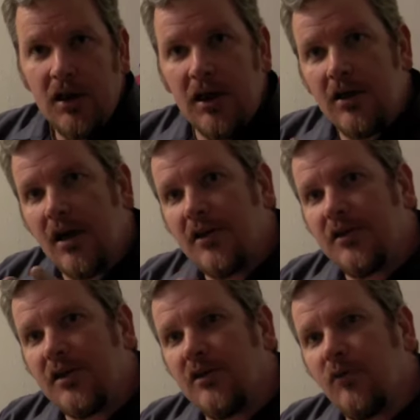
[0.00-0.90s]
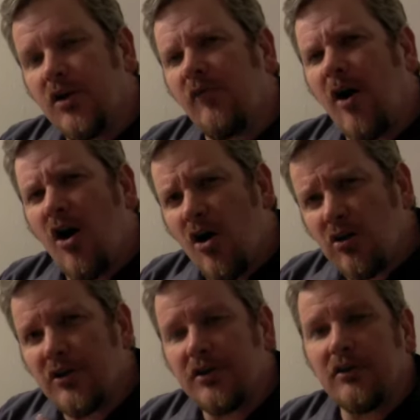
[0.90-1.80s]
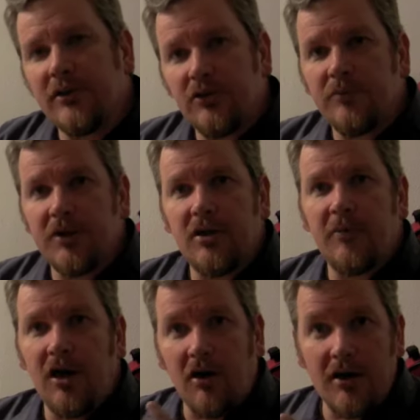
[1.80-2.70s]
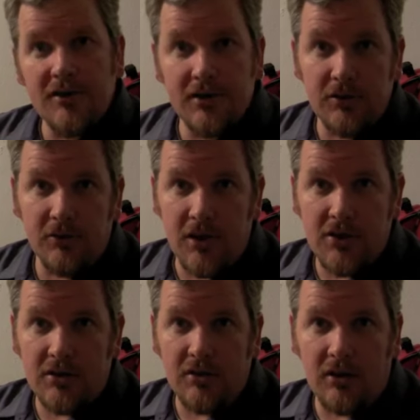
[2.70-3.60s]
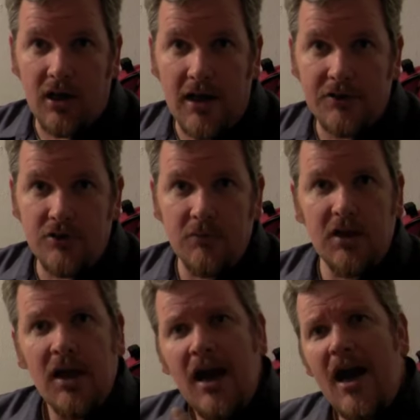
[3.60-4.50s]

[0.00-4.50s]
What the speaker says: And I think that we've all learned a little bit about arts integration in the classroom and